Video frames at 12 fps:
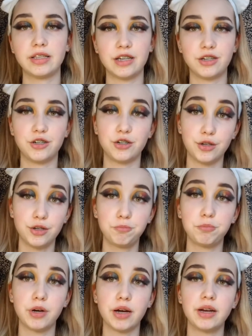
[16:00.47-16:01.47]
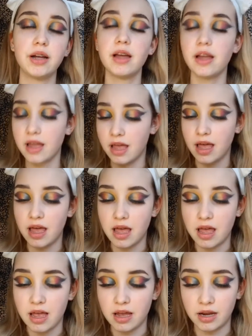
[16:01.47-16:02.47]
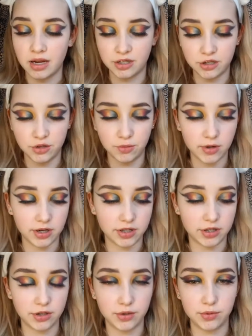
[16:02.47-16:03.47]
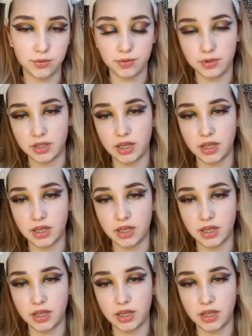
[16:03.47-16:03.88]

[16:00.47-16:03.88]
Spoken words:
as I should, but I just wanted to